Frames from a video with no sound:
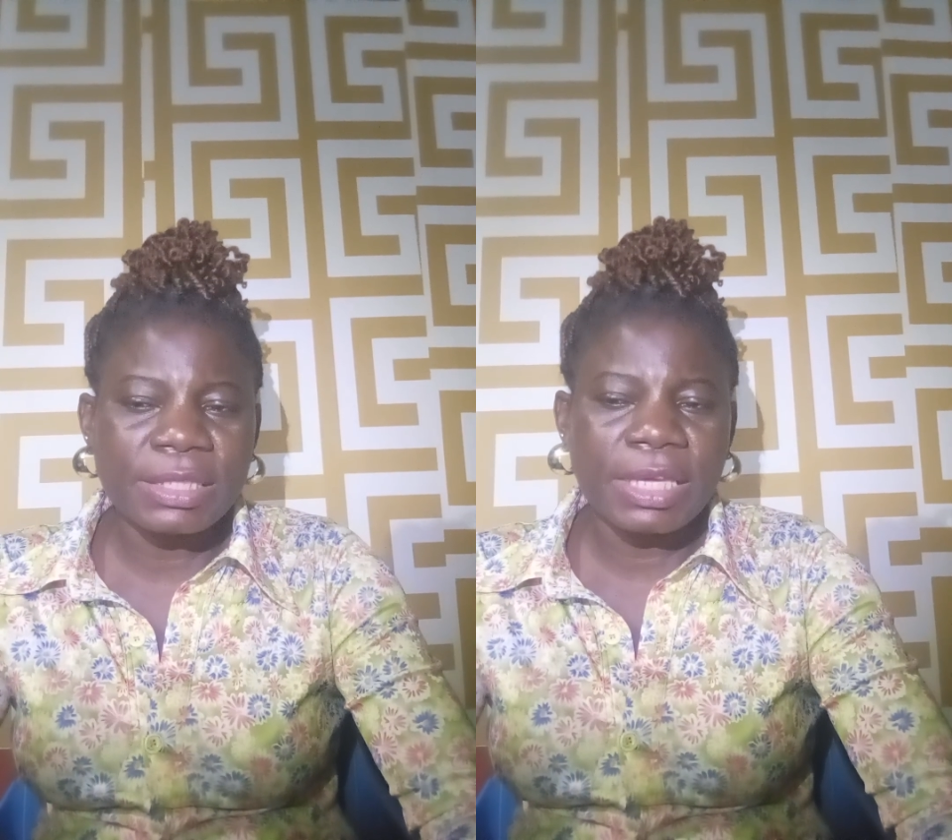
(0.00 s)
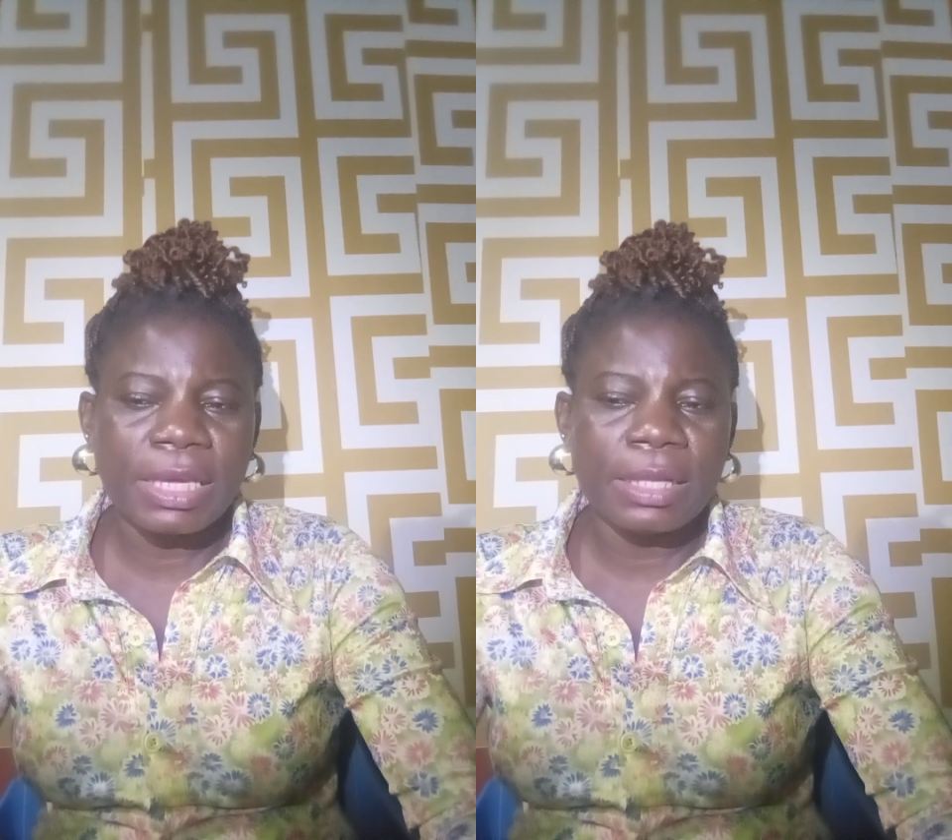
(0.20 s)

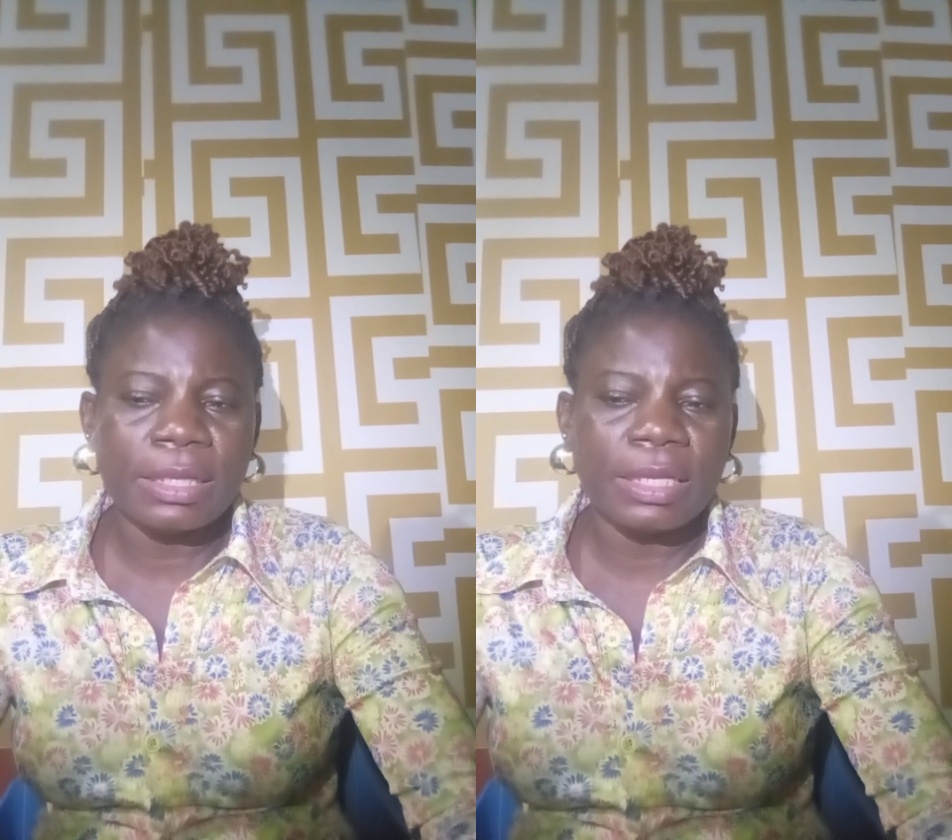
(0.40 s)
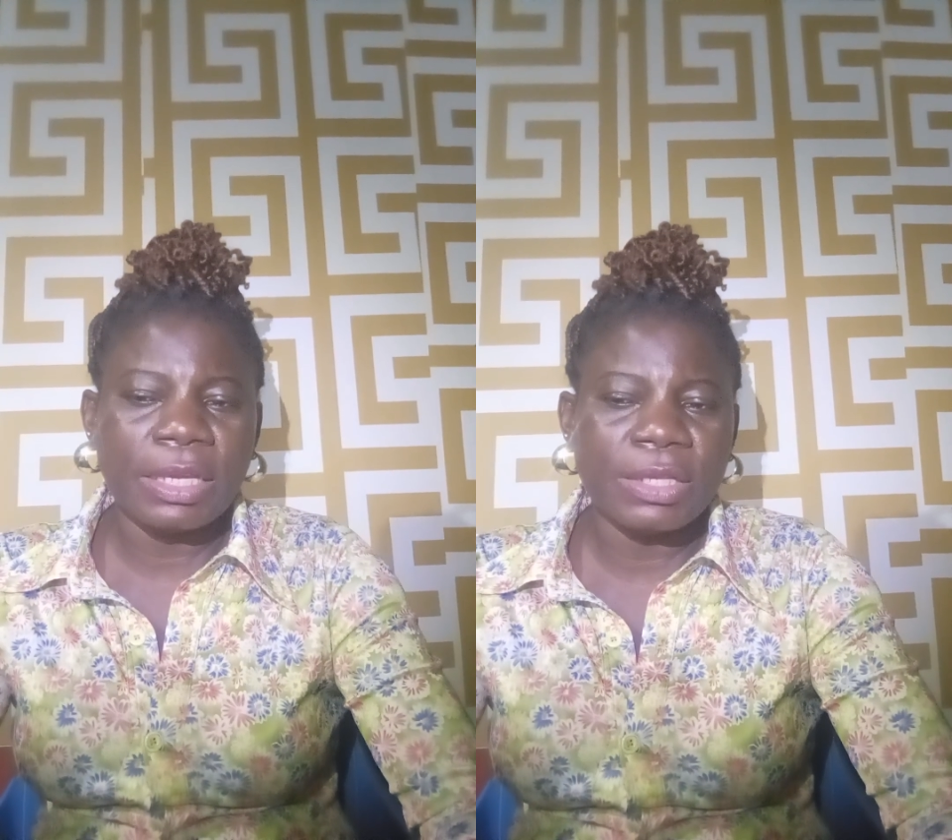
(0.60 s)

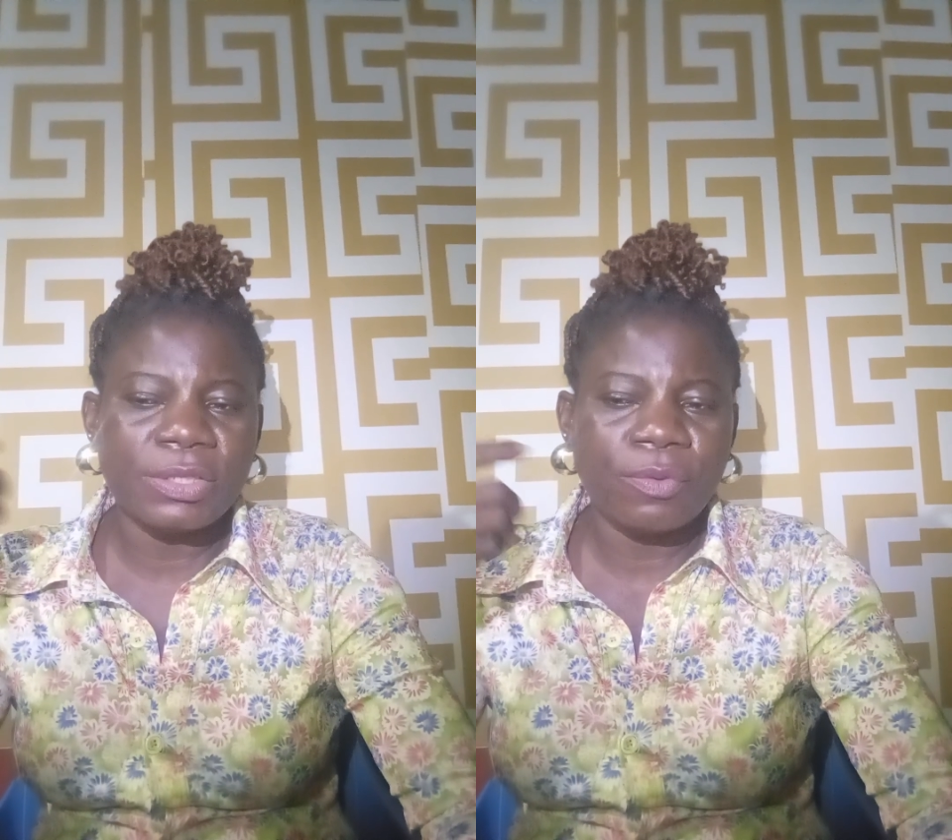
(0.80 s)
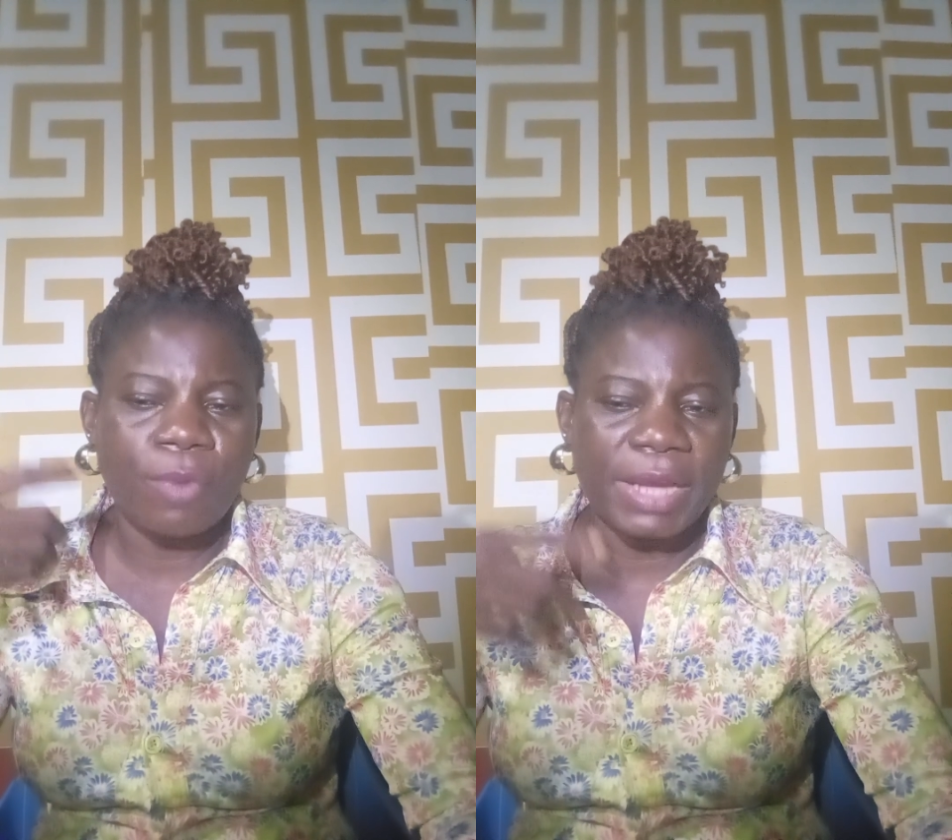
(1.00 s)
skill
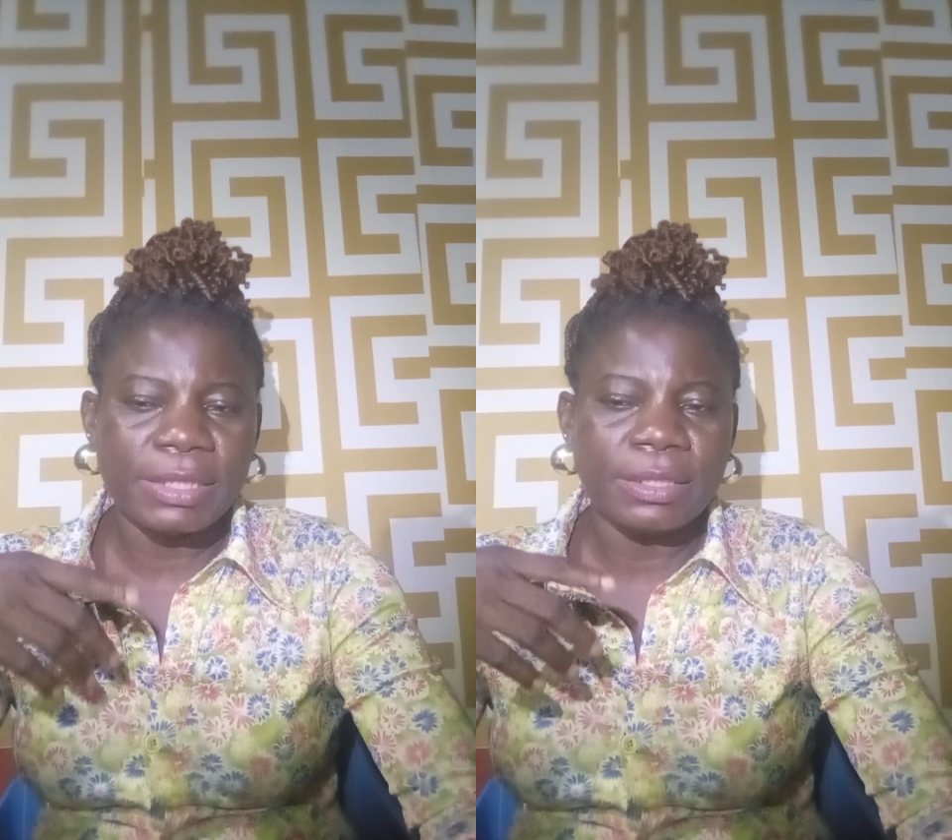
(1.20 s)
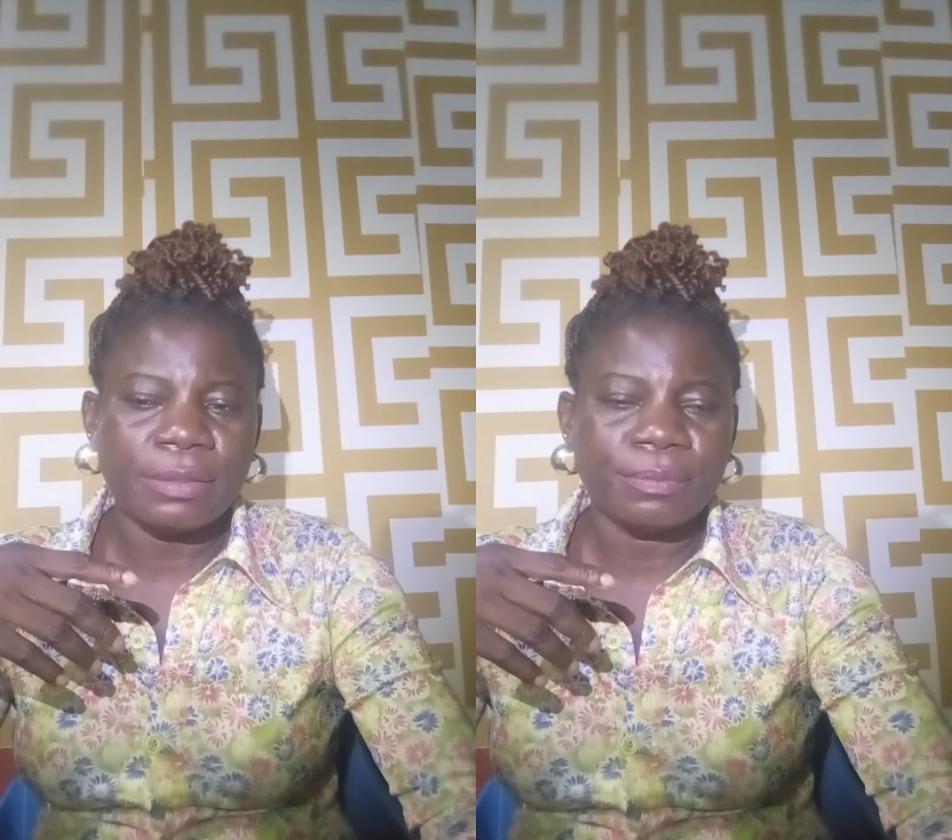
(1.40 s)
is
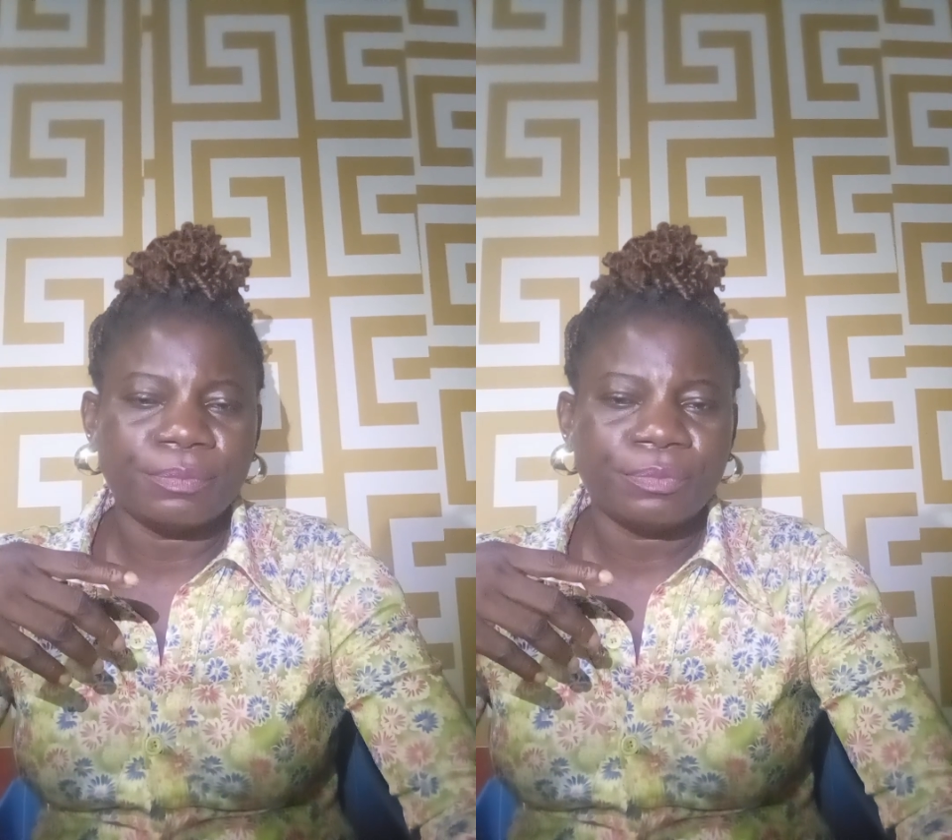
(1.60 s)
writing.